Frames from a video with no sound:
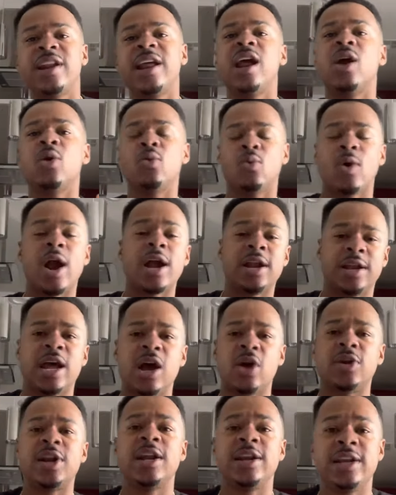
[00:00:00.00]
in right
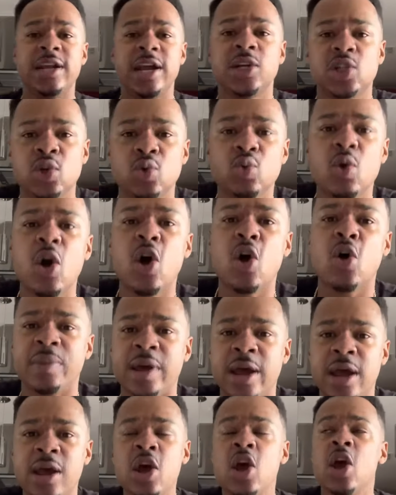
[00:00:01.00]
now that did you wrong,
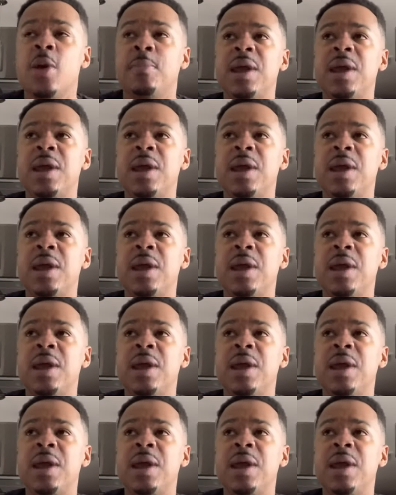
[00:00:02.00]
man.